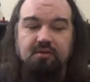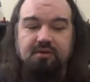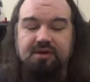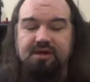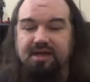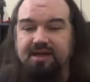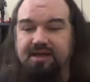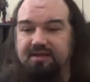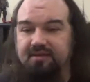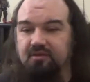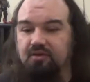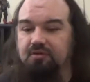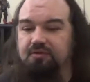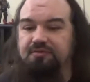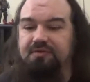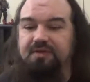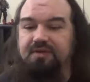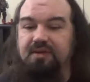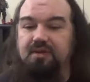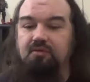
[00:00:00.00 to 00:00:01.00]
kind of get the whole
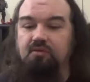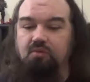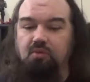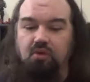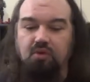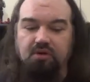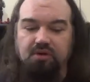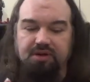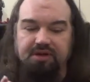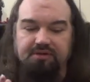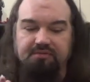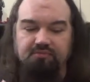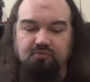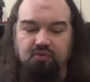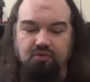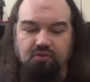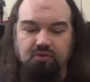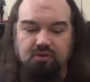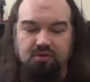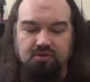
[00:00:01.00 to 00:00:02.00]
thing that Warren is
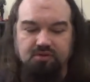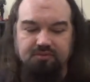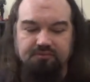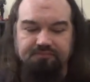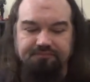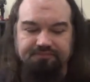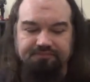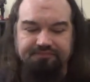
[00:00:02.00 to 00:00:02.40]
more,